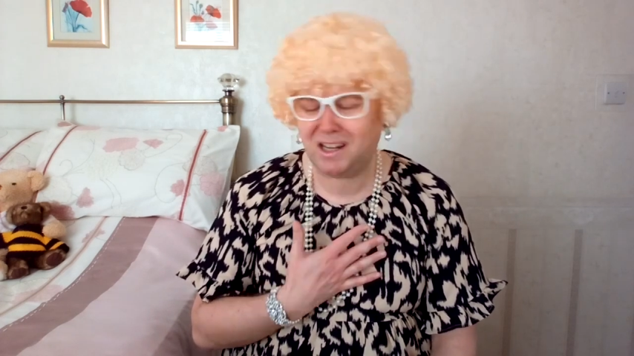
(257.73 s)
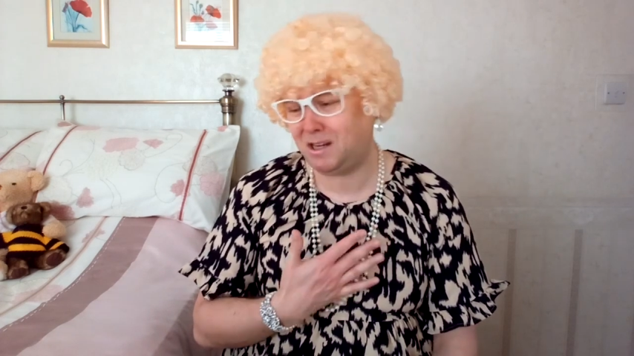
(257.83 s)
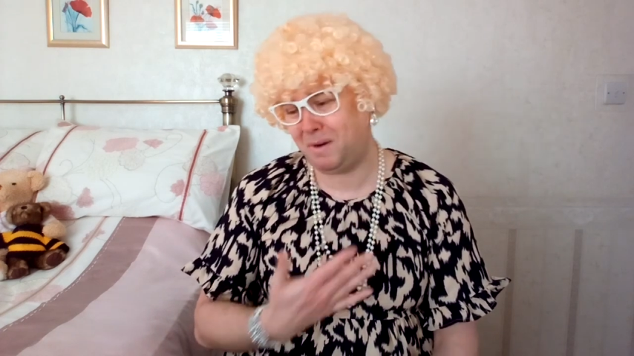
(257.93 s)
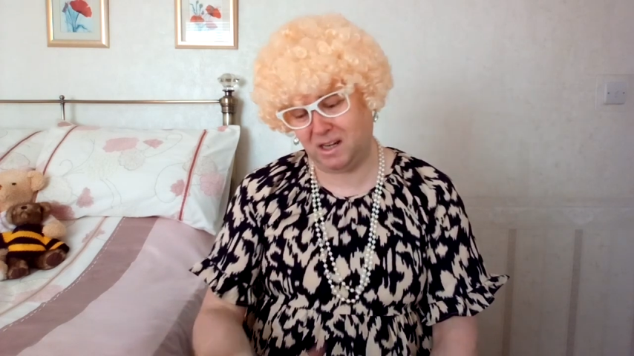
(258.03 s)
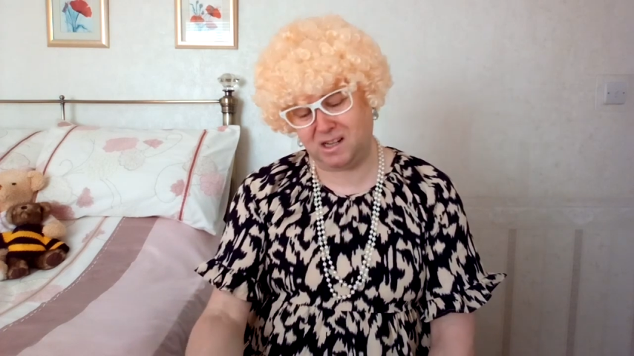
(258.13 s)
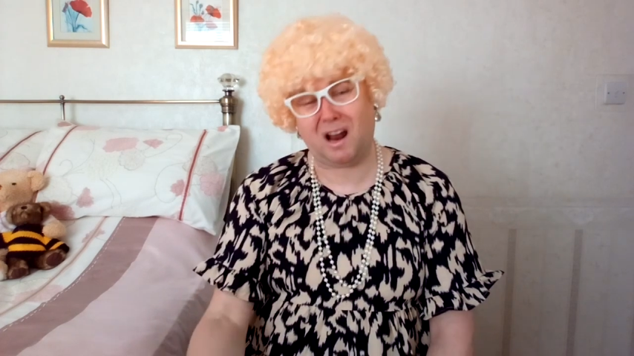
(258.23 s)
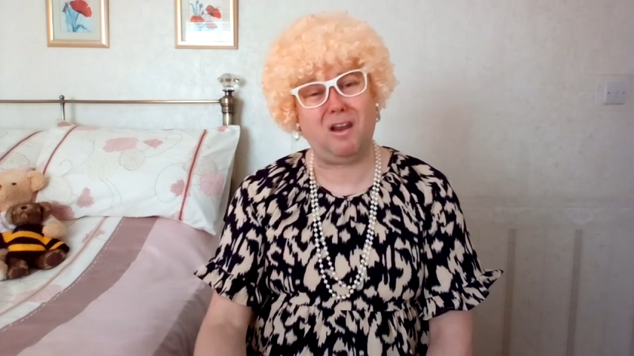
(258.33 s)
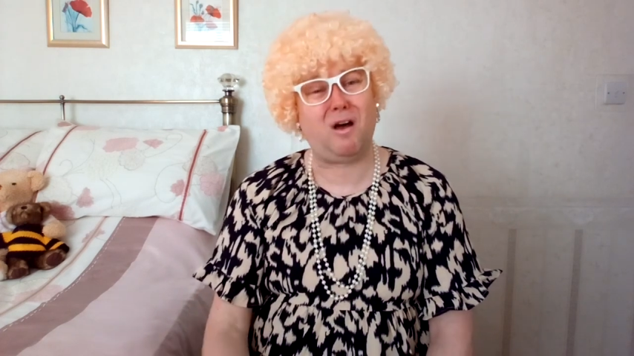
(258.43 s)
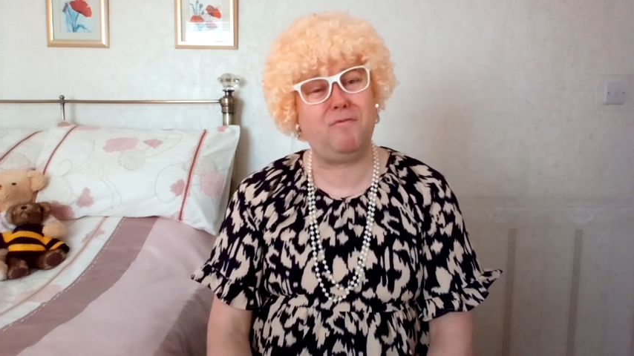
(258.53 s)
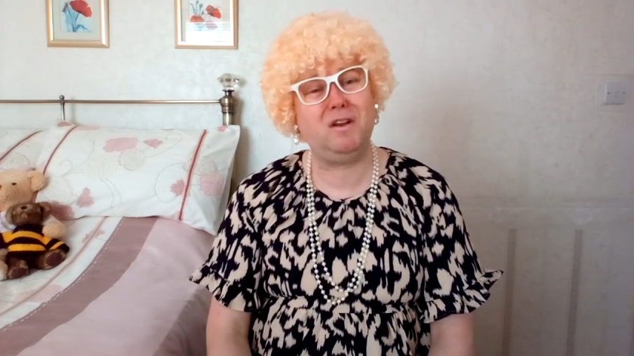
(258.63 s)
Because, I mean, he's got a
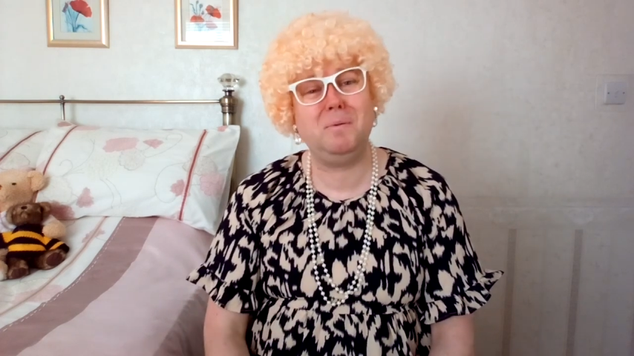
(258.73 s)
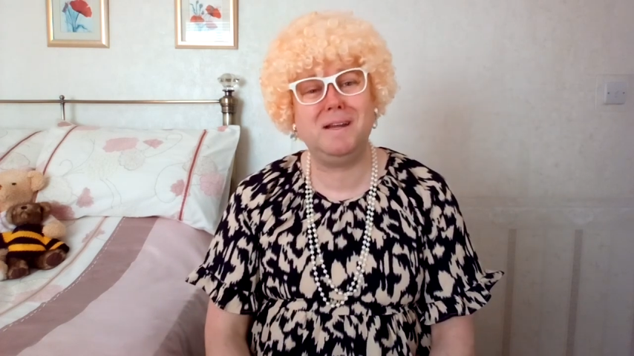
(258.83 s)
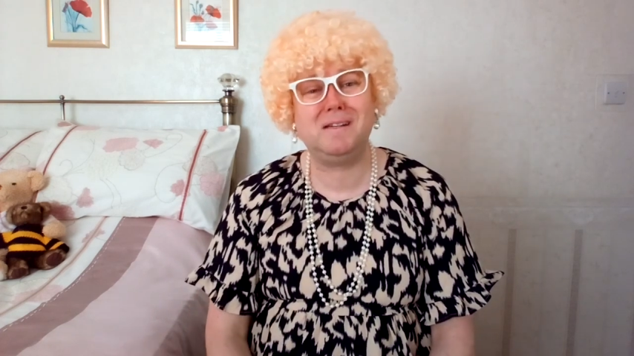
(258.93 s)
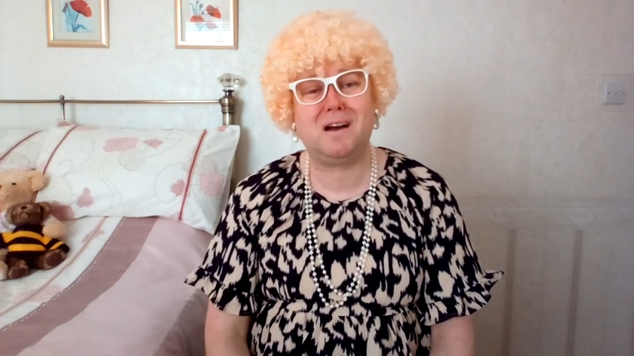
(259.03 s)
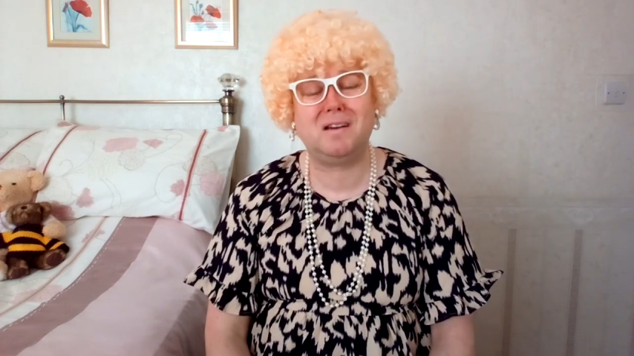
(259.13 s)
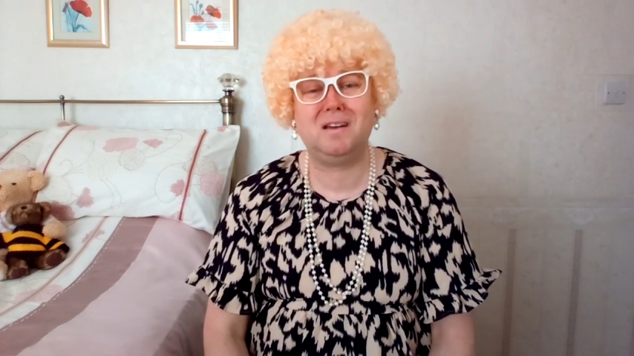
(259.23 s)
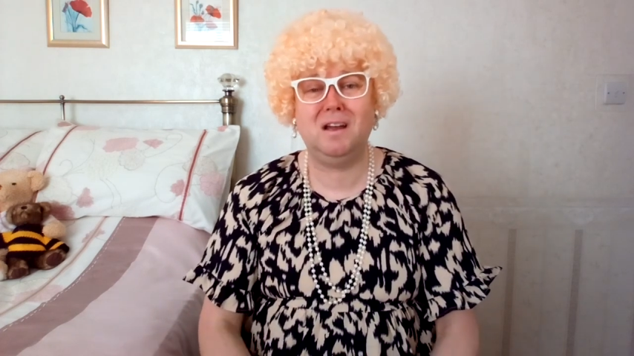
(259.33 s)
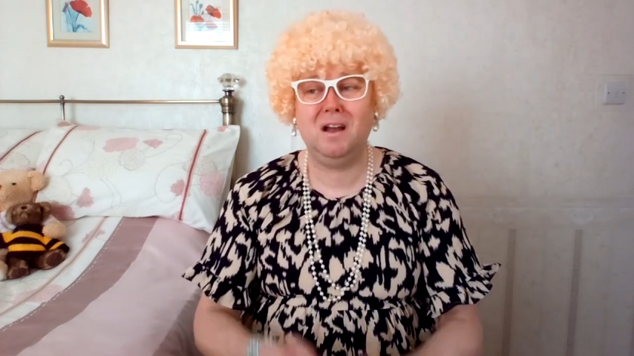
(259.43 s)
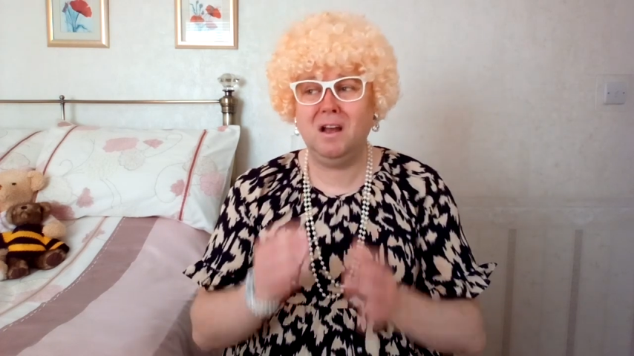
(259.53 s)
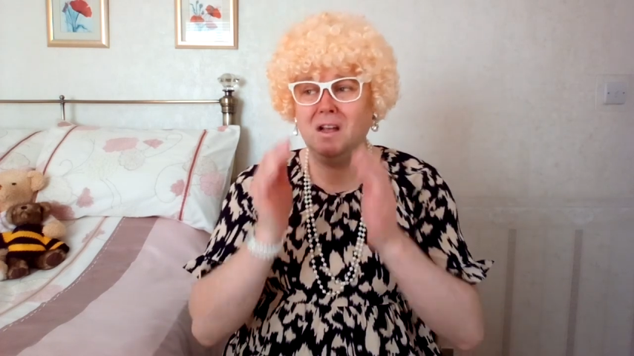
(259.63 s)
lovely wee dog.
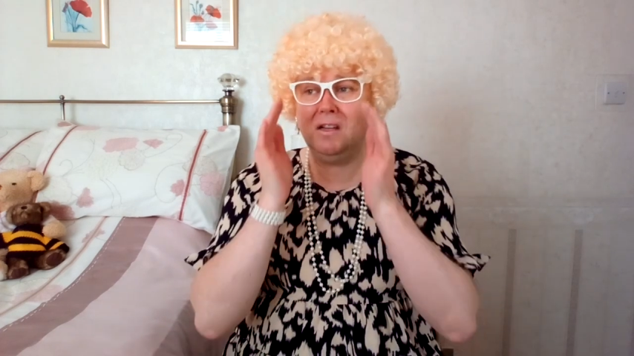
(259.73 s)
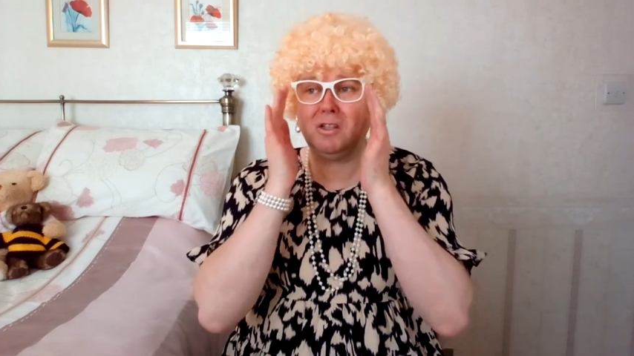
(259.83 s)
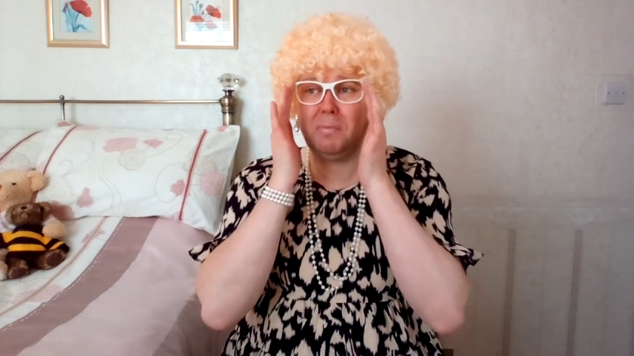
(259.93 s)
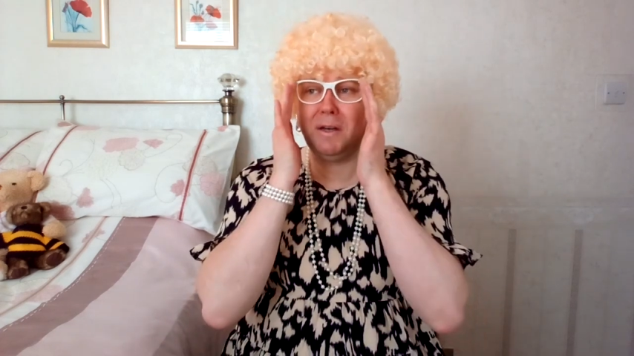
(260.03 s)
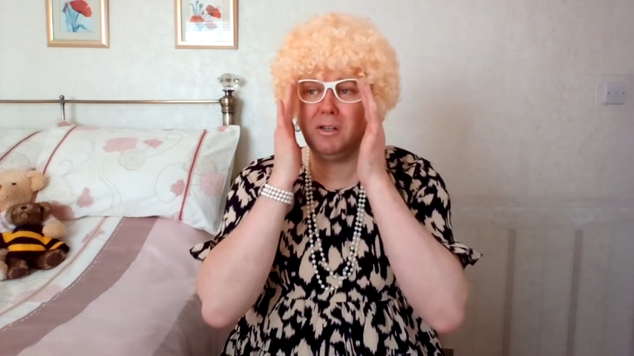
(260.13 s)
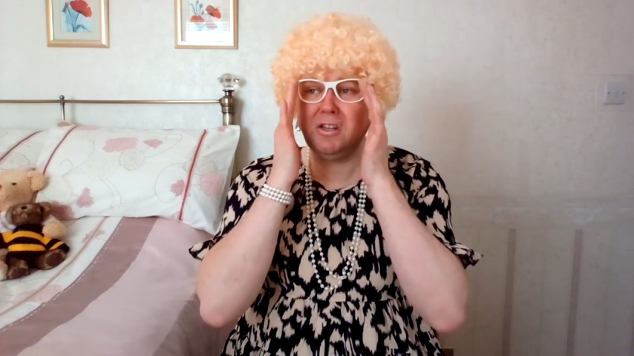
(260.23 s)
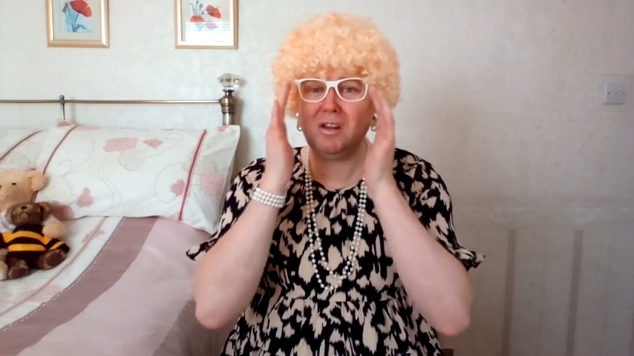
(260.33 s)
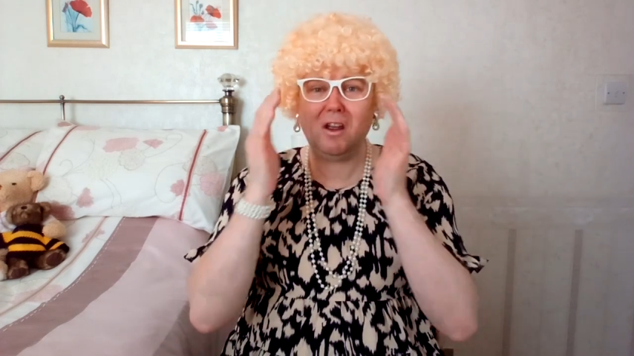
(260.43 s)
So, I mean, it's just,